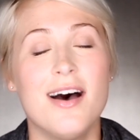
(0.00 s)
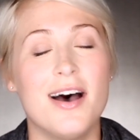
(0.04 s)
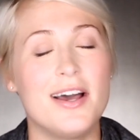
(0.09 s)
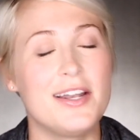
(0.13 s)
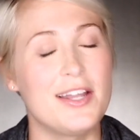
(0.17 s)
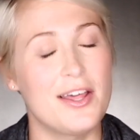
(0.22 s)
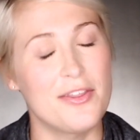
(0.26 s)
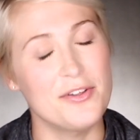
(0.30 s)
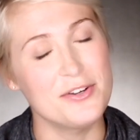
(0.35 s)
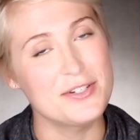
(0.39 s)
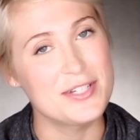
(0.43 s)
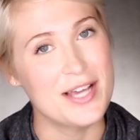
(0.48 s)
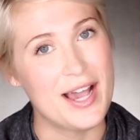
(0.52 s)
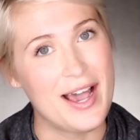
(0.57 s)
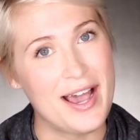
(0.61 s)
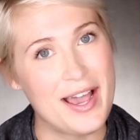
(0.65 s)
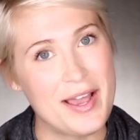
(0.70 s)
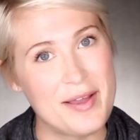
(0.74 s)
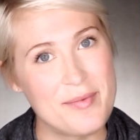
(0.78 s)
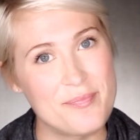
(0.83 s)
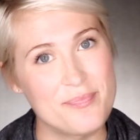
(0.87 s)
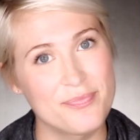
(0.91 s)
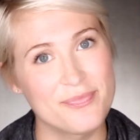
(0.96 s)
Another
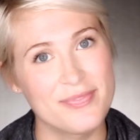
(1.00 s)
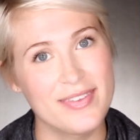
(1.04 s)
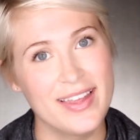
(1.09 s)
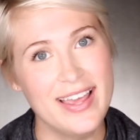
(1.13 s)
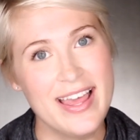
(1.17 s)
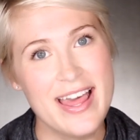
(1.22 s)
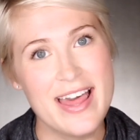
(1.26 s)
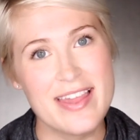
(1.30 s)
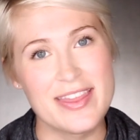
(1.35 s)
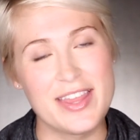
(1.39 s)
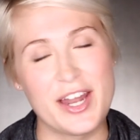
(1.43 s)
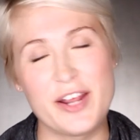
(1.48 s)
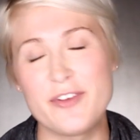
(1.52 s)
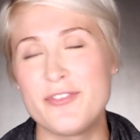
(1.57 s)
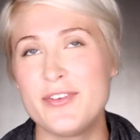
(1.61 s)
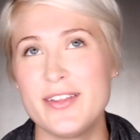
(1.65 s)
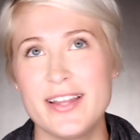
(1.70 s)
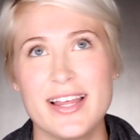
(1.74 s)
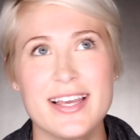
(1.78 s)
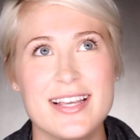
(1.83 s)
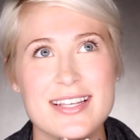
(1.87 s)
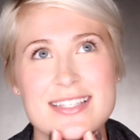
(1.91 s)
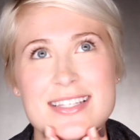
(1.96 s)
time that I
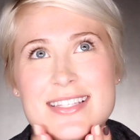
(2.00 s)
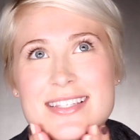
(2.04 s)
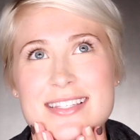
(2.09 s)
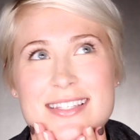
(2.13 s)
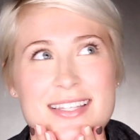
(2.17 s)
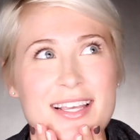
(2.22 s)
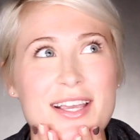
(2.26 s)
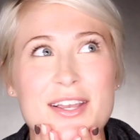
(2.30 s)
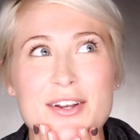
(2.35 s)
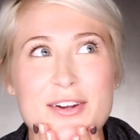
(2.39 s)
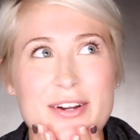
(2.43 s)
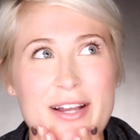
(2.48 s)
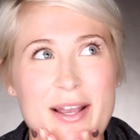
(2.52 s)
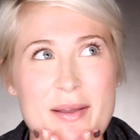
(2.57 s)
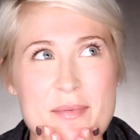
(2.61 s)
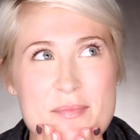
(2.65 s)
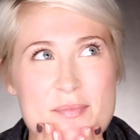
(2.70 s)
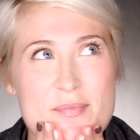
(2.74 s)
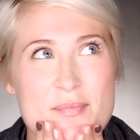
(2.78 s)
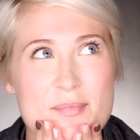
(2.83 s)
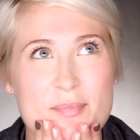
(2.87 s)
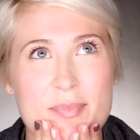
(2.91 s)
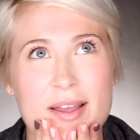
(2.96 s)
feel like is a secret,
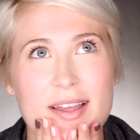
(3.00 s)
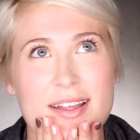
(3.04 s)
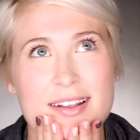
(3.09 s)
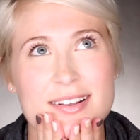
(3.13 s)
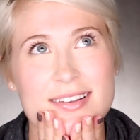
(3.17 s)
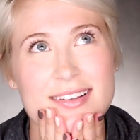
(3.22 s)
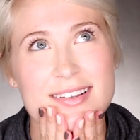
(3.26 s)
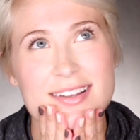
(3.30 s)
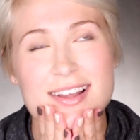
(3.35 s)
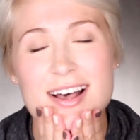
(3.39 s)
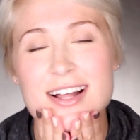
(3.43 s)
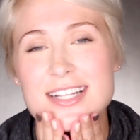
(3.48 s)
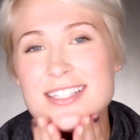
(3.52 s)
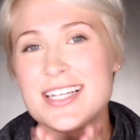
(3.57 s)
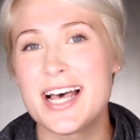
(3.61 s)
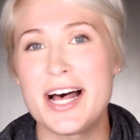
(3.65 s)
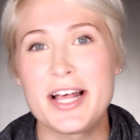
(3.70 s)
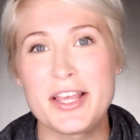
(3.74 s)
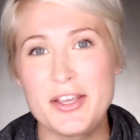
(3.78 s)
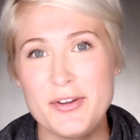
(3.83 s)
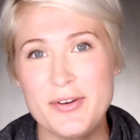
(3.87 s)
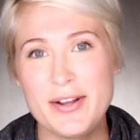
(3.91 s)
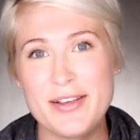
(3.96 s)
but I'll
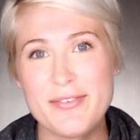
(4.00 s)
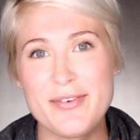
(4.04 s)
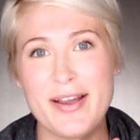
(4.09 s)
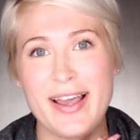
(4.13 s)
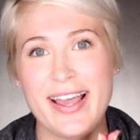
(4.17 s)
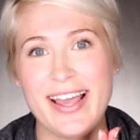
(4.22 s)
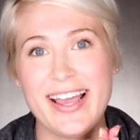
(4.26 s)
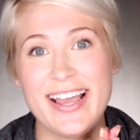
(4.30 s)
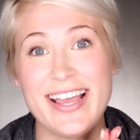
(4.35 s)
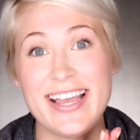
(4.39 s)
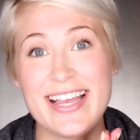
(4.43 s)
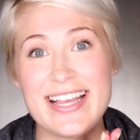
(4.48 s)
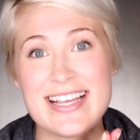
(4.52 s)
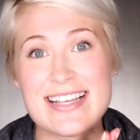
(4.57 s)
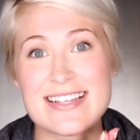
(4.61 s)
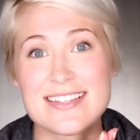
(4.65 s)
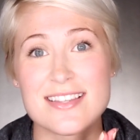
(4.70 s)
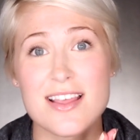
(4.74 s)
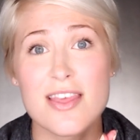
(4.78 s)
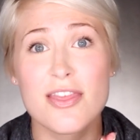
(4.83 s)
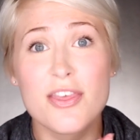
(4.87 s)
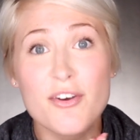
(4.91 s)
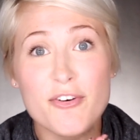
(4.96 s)
tell you anyway,
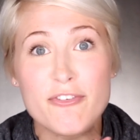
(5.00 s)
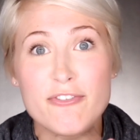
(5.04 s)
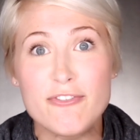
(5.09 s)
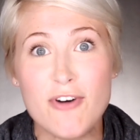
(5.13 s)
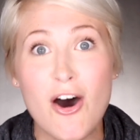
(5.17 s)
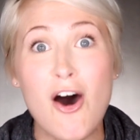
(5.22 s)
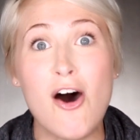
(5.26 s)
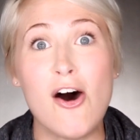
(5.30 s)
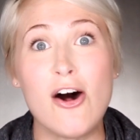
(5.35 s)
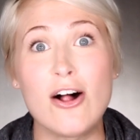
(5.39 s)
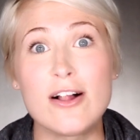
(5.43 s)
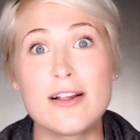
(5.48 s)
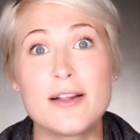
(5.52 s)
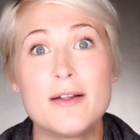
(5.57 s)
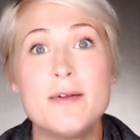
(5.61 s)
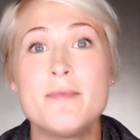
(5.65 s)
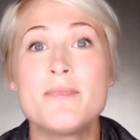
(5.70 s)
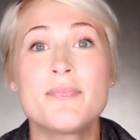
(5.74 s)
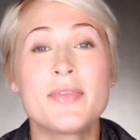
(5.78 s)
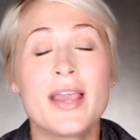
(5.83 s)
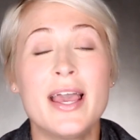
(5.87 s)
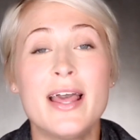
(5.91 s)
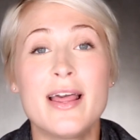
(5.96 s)
is the fall.
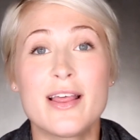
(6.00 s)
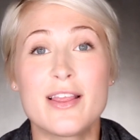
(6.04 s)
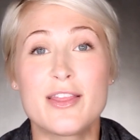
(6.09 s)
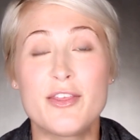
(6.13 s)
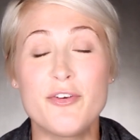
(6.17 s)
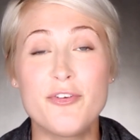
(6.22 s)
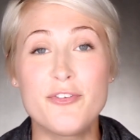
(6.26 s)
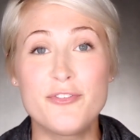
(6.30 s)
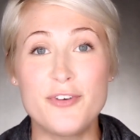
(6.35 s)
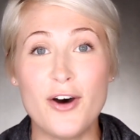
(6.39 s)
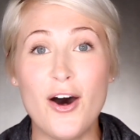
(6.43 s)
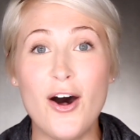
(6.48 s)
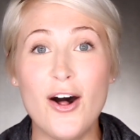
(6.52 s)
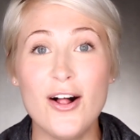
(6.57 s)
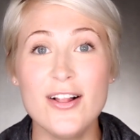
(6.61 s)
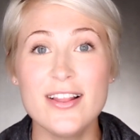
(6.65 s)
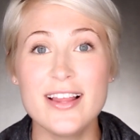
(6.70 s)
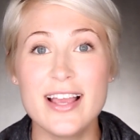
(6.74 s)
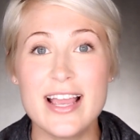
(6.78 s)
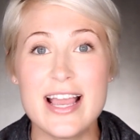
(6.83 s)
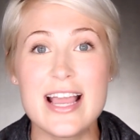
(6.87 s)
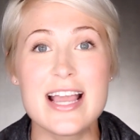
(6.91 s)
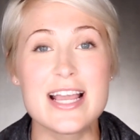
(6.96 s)
The
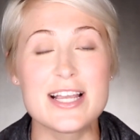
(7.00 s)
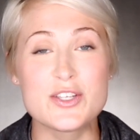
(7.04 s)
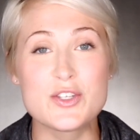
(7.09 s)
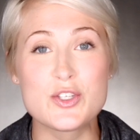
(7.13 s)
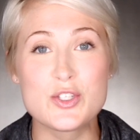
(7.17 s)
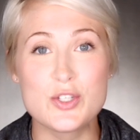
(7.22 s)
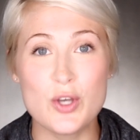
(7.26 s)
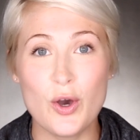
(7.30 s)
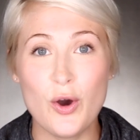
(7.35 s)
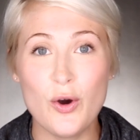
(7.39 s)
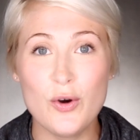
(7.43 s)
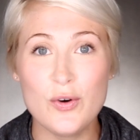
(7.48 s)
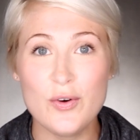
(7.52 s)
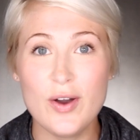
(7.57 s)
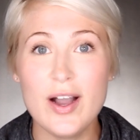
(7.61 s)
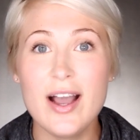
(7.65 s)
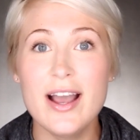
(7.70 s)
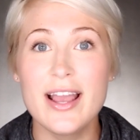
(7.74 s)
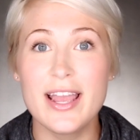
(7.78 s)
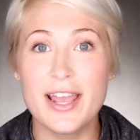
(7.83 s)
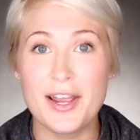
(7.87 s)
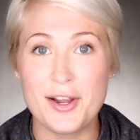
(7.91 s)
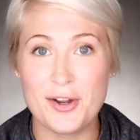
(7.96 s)
fall is so
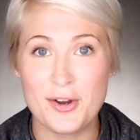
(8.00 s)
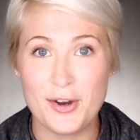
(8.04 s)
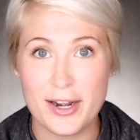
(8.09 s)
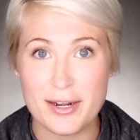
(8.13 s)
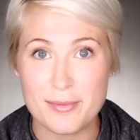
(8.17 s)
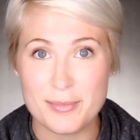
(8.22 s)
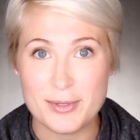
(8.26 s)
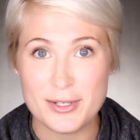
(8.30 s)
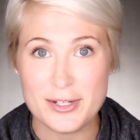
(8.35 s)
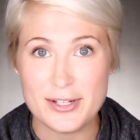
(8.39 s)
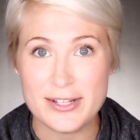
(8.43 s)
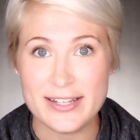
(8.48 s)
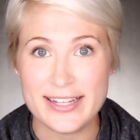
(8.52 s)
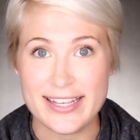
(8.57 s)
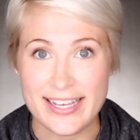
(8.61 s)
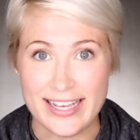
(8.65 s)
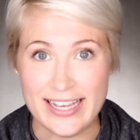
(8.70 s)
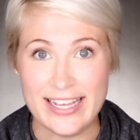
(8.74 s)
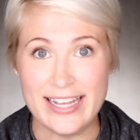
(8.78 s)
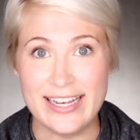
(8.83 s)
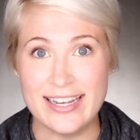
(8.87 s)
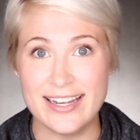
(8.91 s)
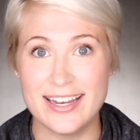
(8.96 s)
incredible
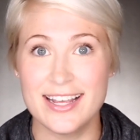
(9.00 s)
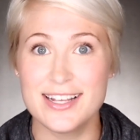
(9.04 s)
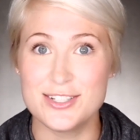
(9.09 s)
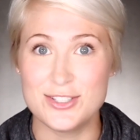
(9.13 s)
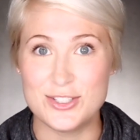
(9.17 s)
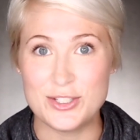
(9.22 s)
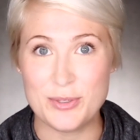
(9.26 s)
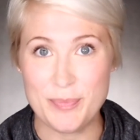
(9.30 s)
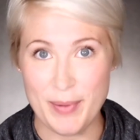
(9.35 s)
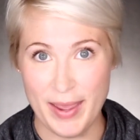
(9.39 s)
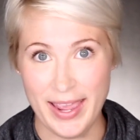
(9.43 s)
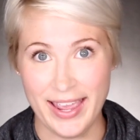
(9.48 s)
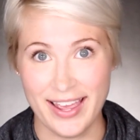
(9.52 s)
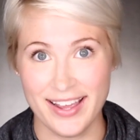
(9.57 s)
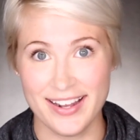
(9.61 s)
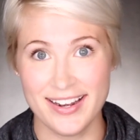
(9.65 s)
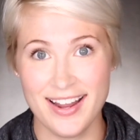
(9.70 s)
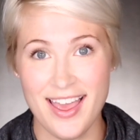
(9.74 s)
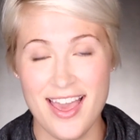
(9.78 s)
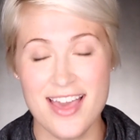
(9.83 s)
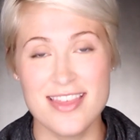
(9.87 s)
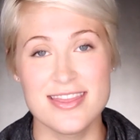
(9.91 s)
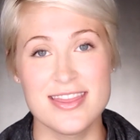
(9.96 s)
in
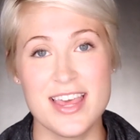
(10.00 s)
Japan.